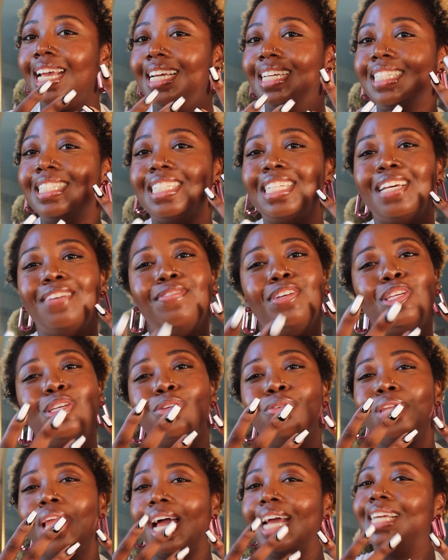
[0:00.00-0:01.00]
is giving
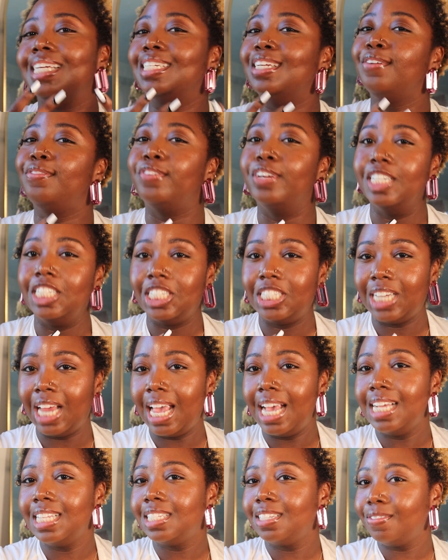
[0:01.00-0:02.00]
you like different
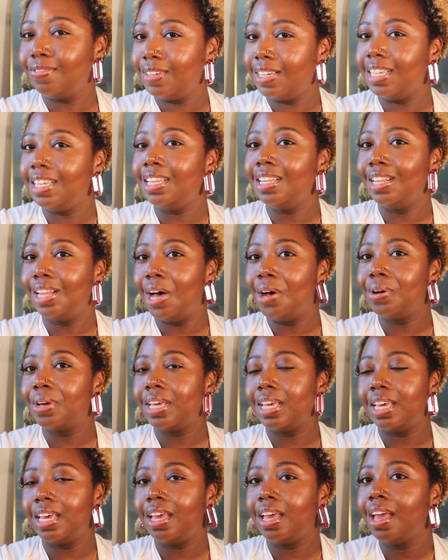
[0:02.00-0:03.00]
shades of it, low
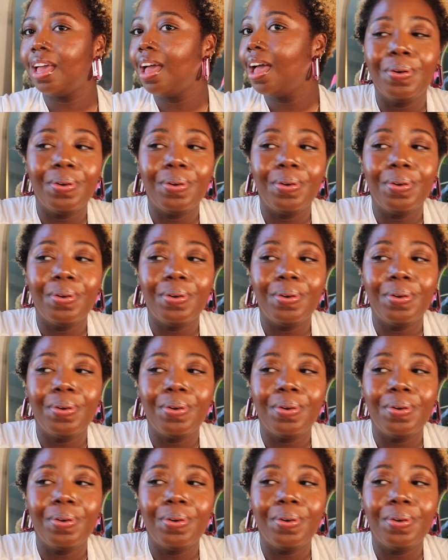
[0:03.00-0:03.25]
key.